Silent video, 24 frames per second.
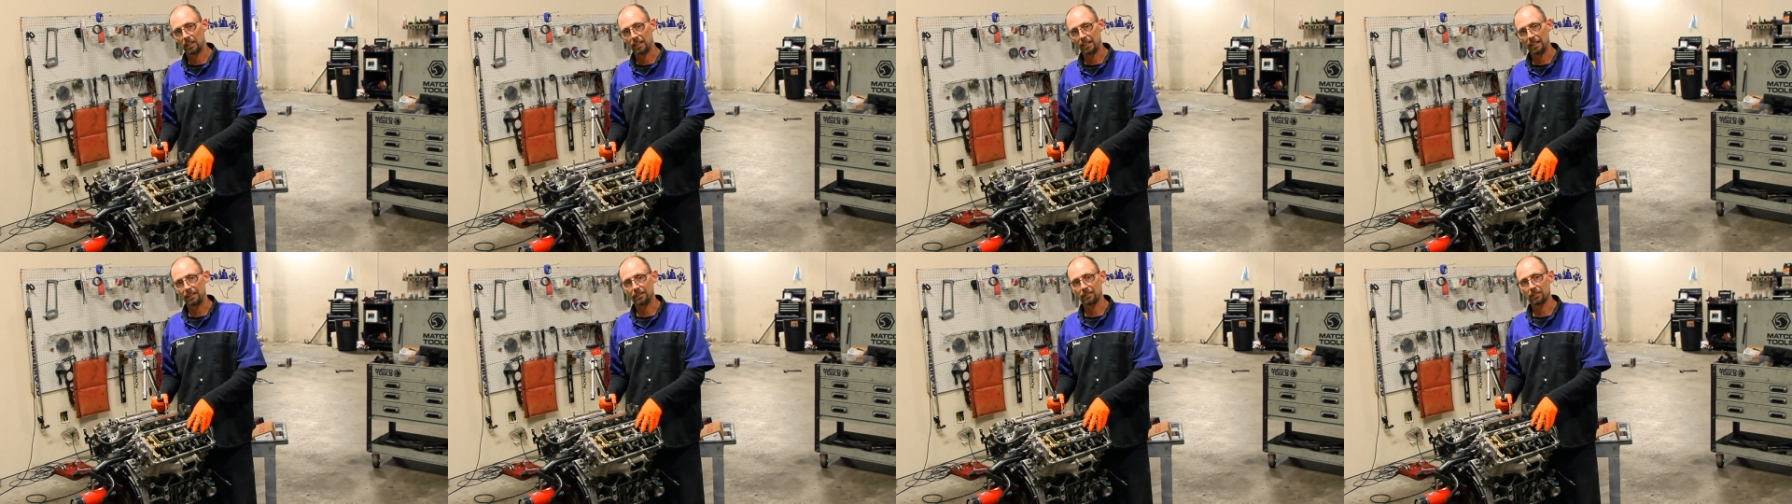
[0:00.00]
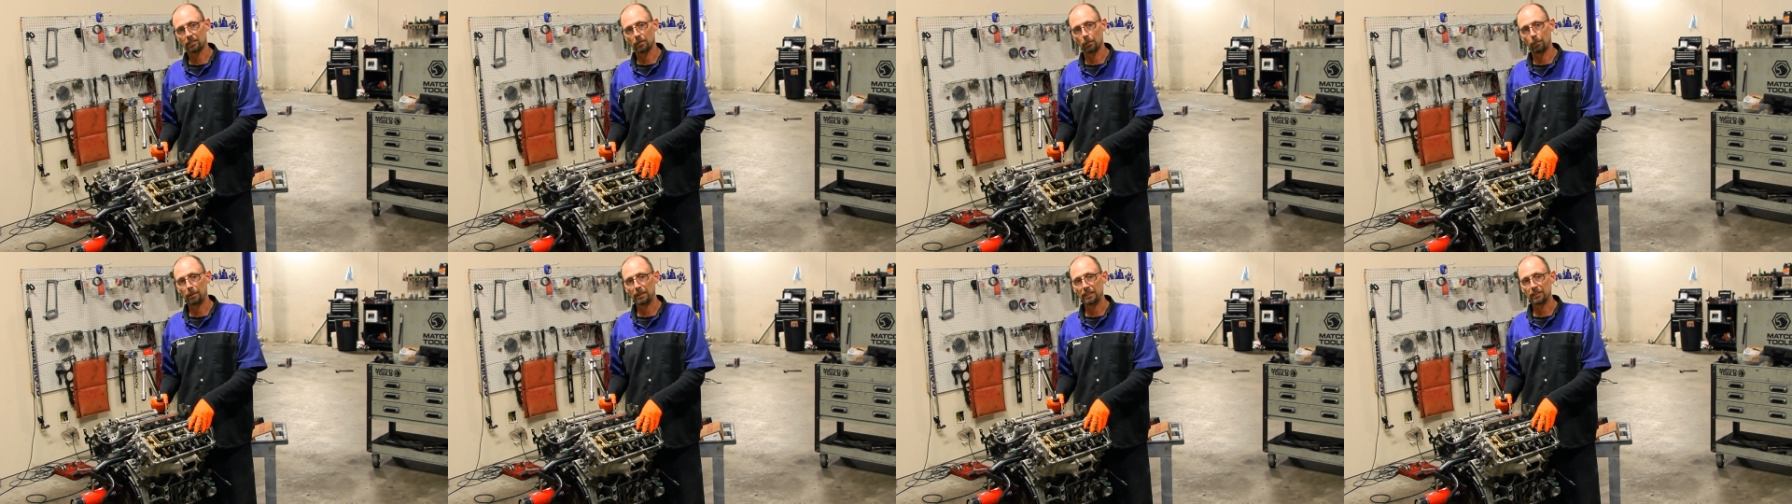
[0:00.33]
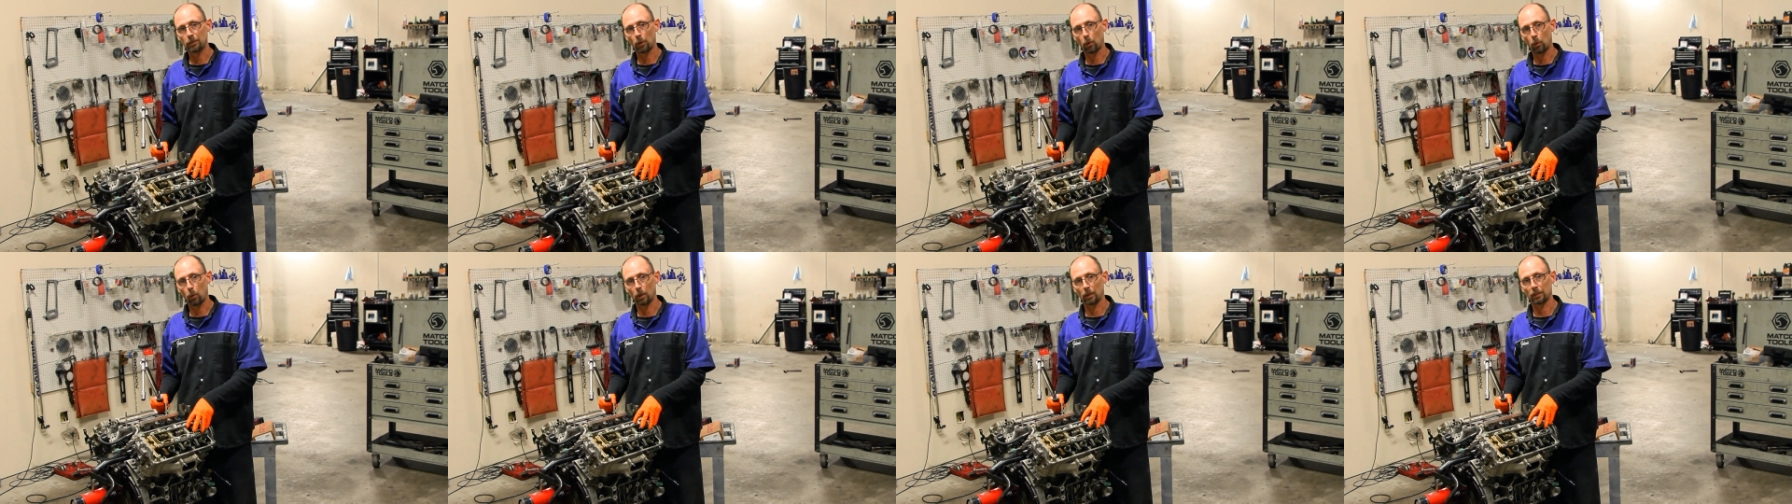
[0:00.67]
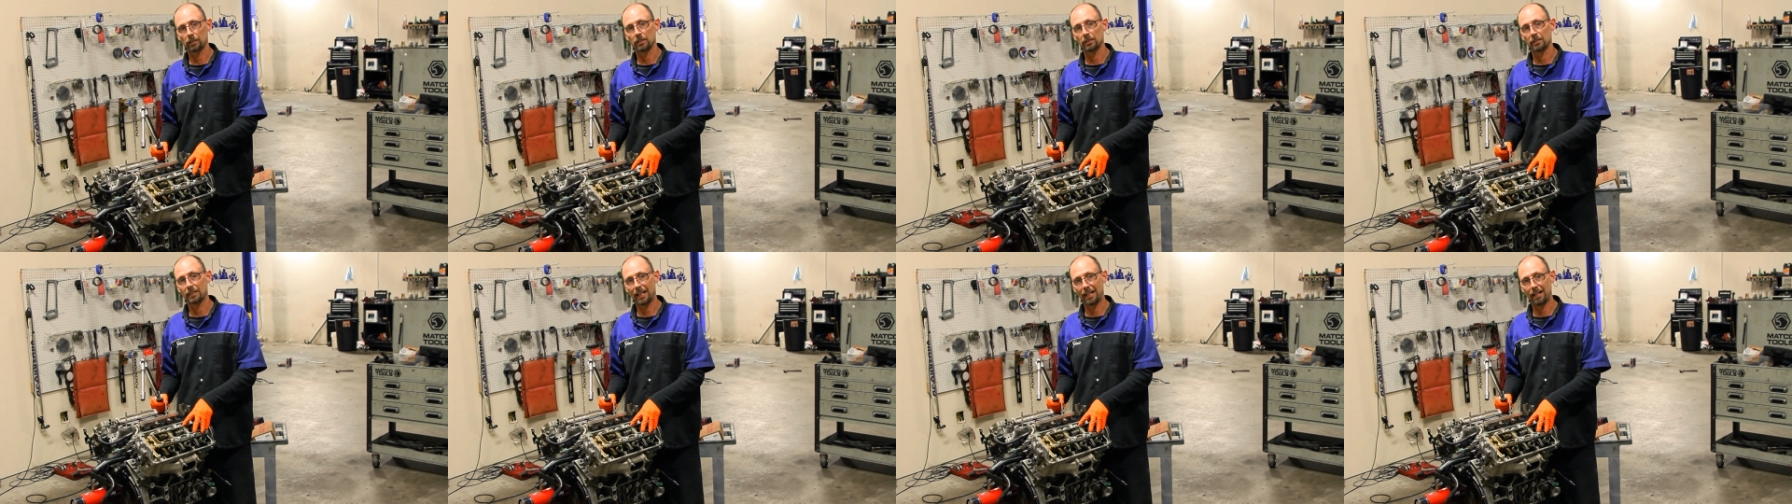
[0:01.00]
needs to be
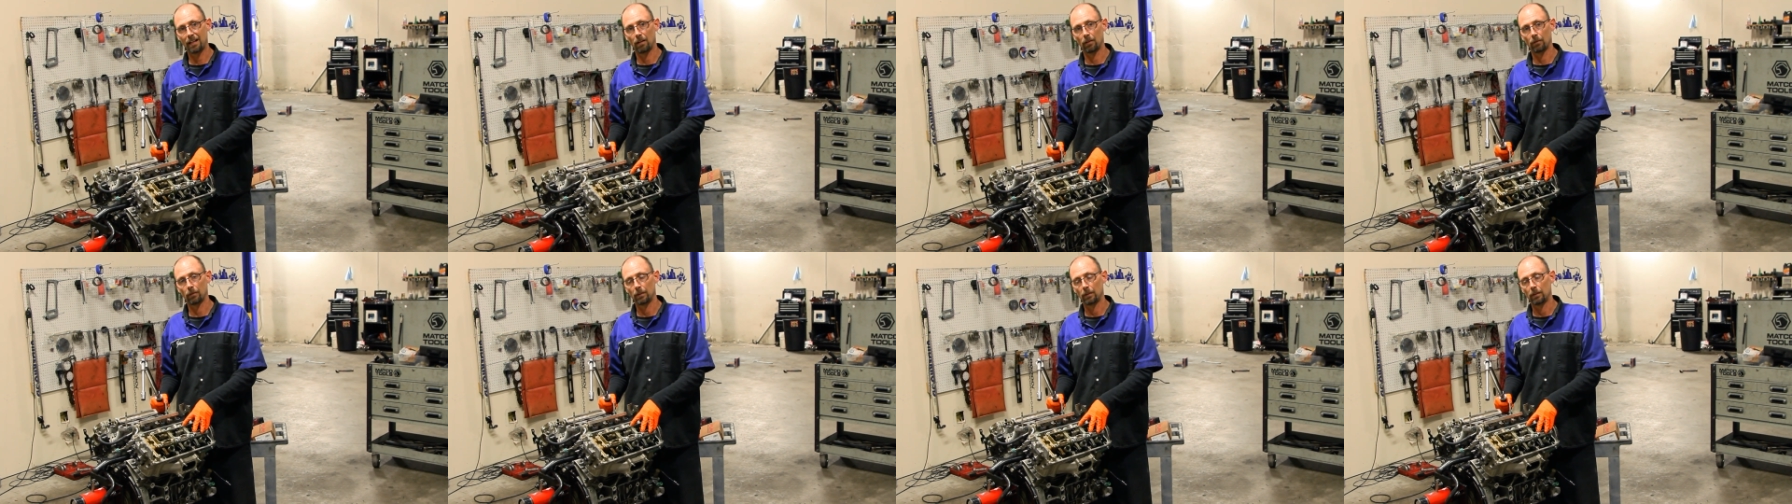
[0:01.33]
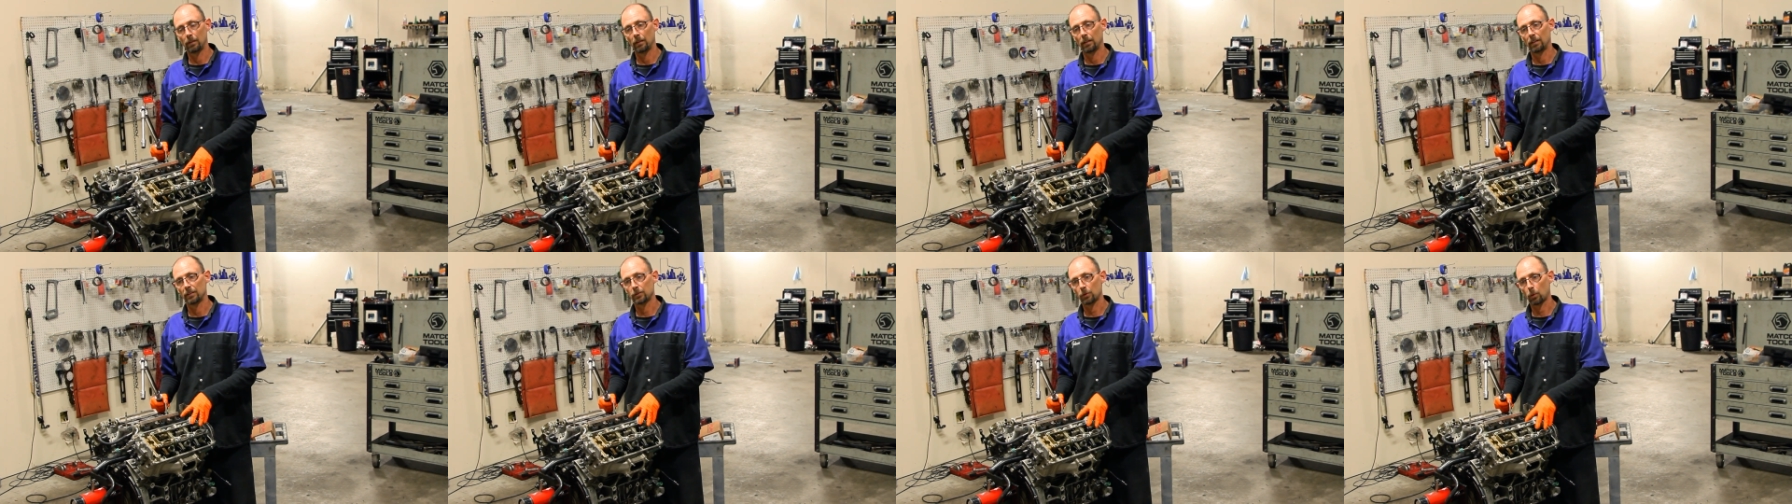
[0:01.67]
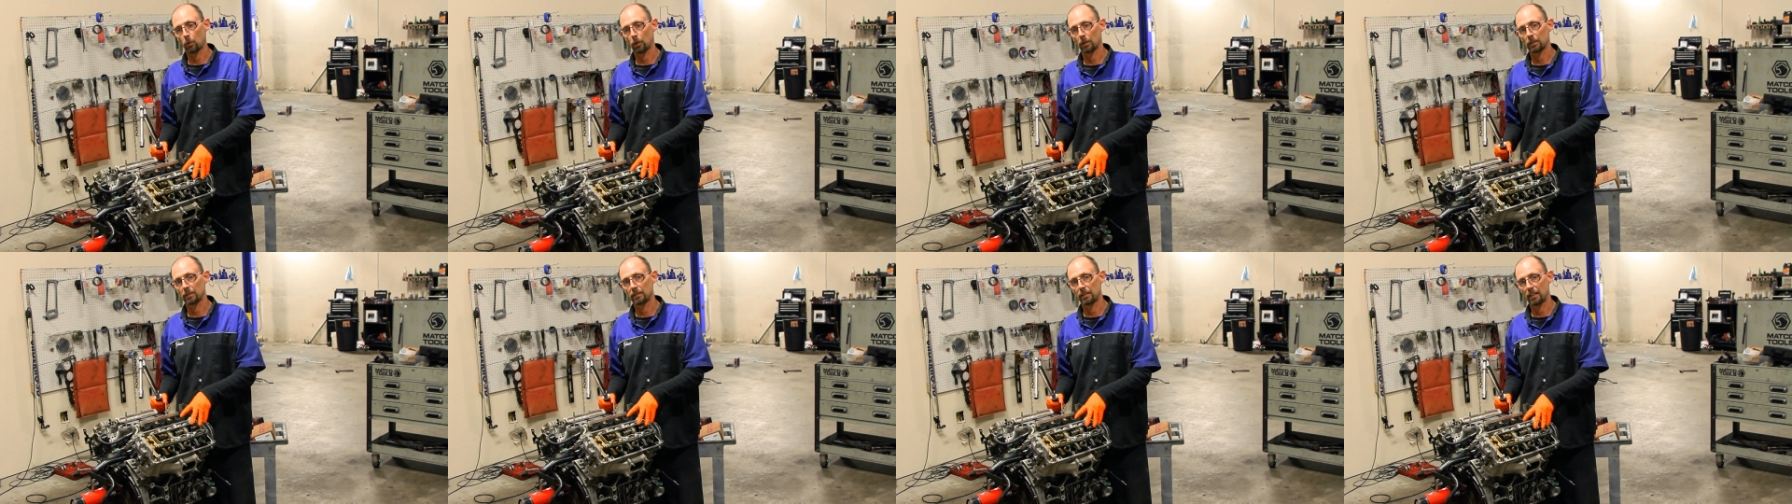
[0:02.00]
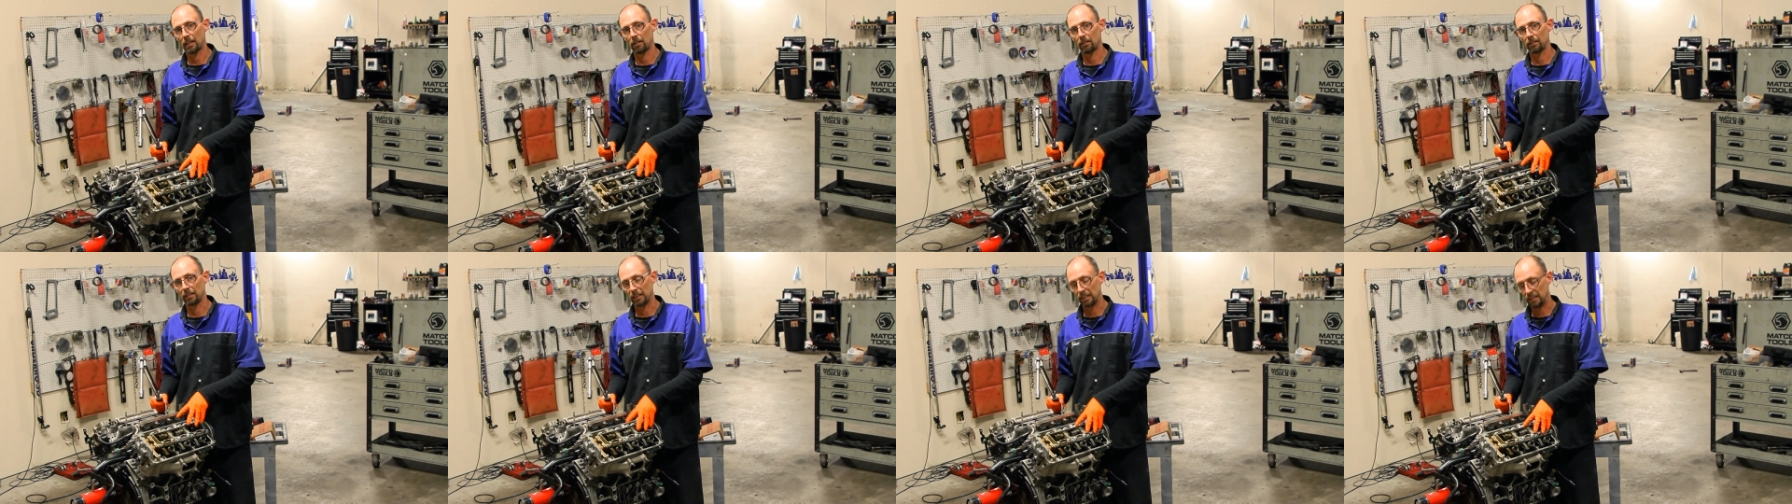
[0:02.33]
torqued down and torqued
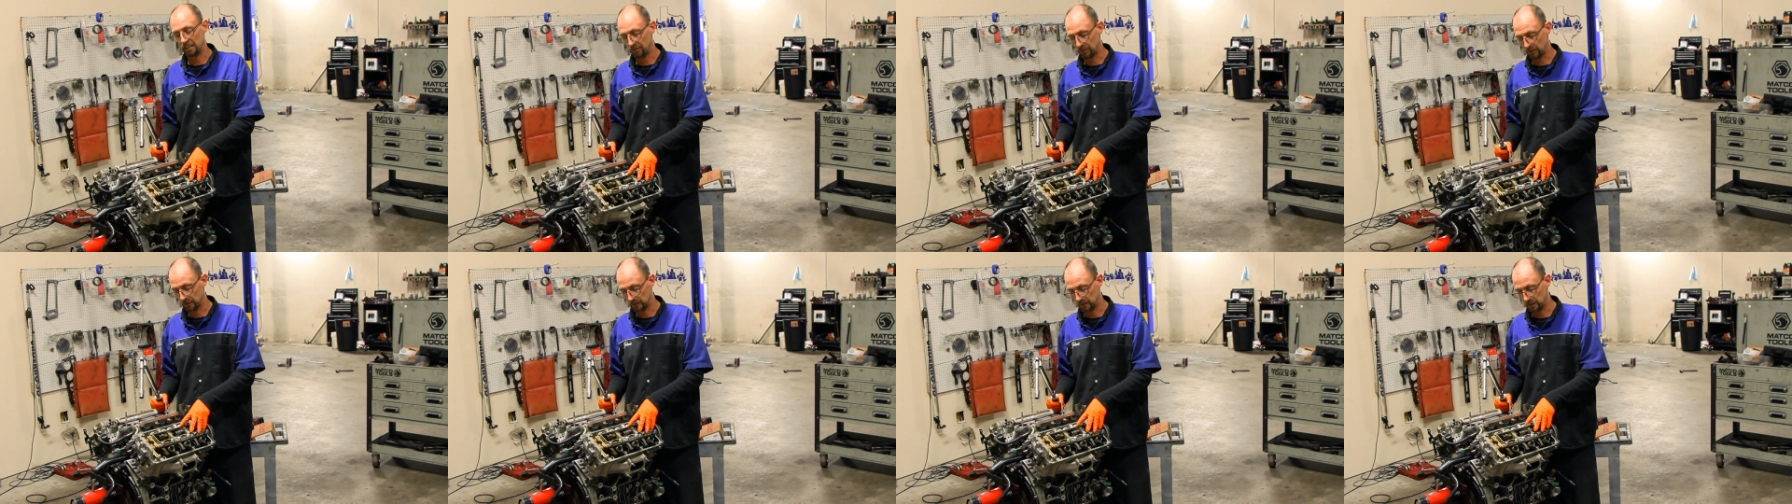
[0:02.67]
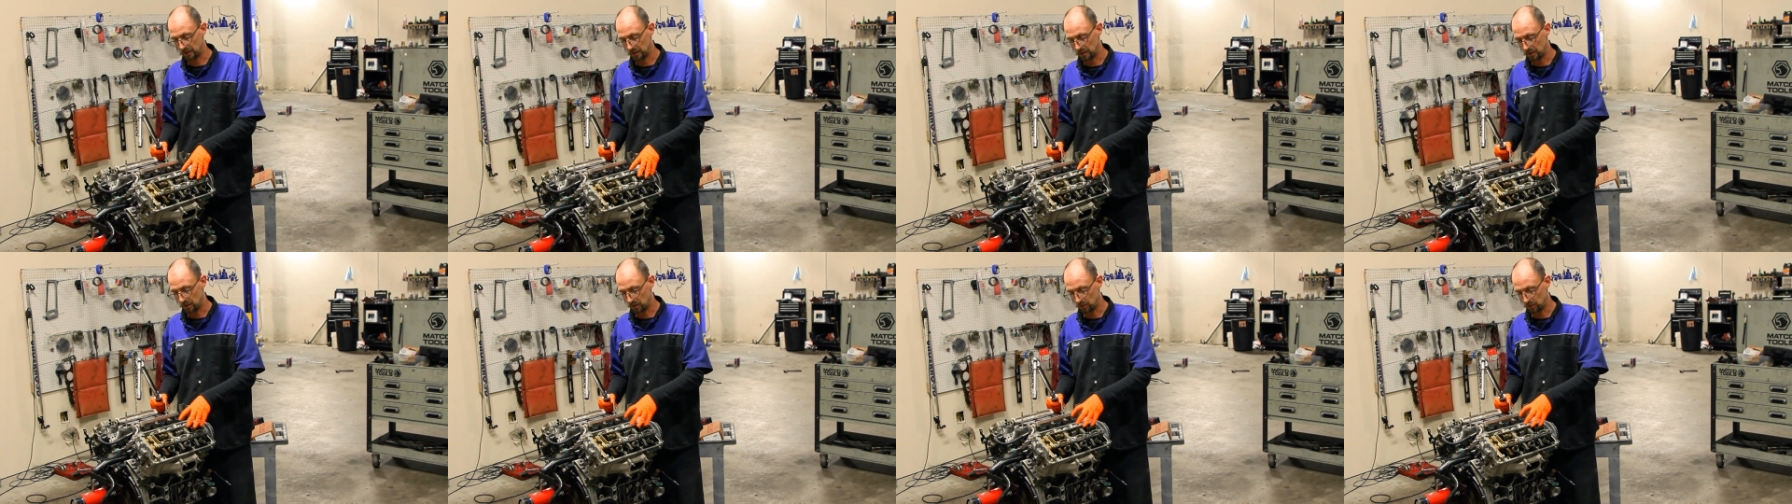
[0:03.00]
down evenly,